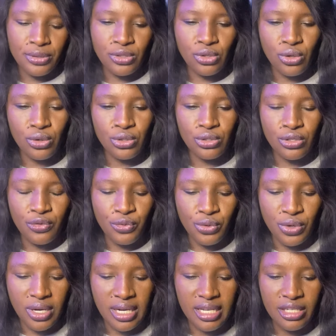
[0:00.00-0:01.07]
So if
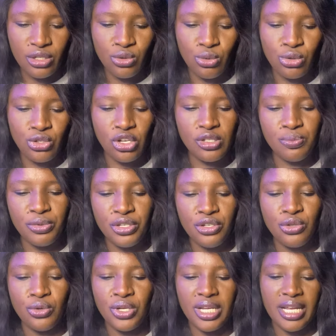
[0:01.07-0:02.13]
you click, it will just bring
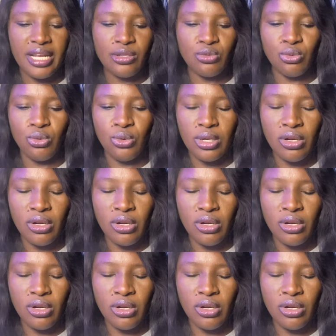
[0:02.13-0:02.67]
you here to